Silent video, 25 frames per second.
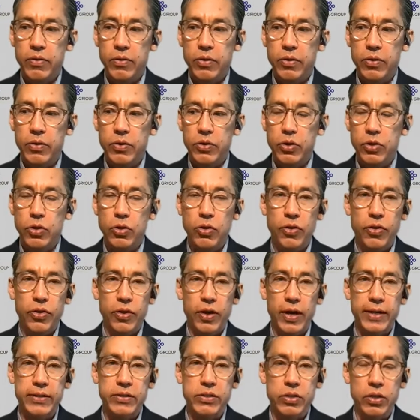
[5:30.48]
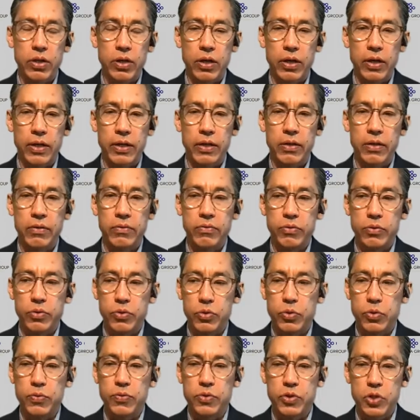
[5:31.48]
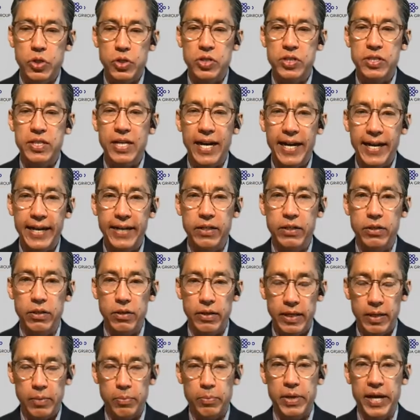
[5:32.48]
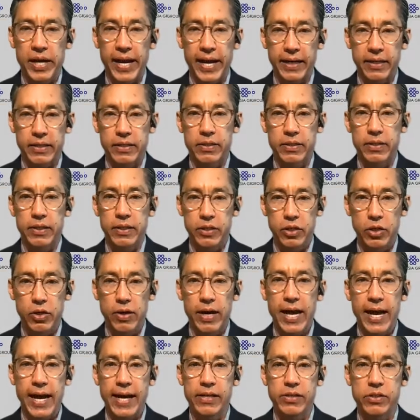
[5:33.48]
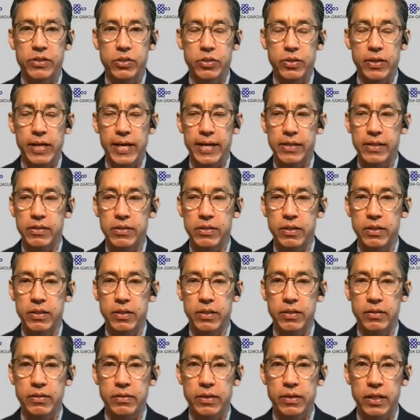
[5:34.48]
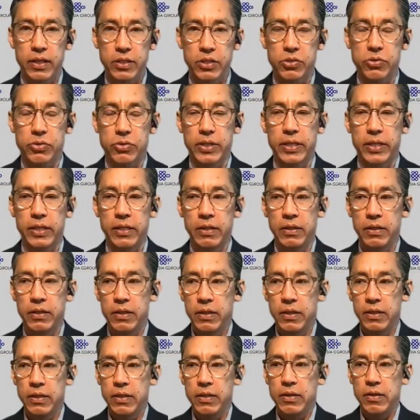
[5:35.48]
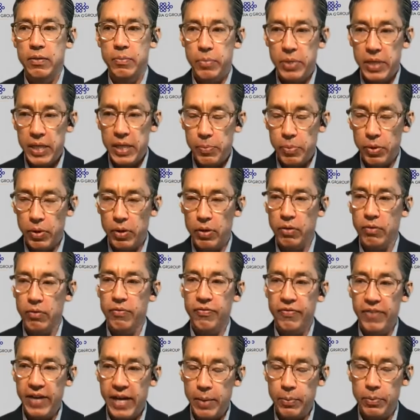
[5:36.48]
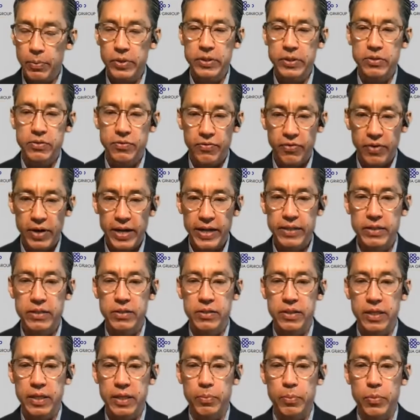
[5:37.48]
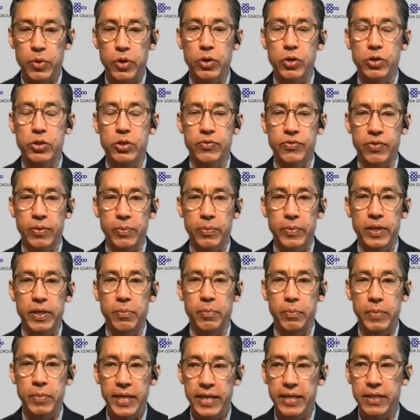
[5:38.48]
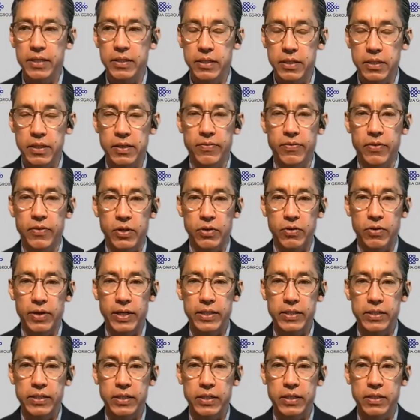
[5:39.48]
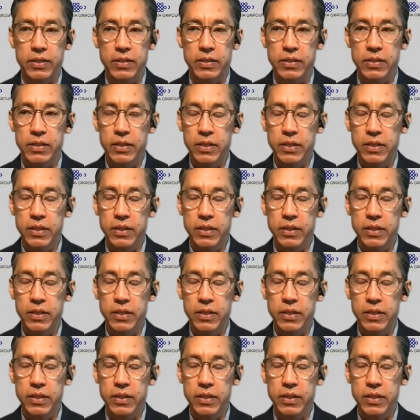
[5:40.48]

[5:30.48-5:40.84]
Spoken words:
Your thoughts on societal impact, as the country, people, families, friends emerge from the immediacy of the crisis.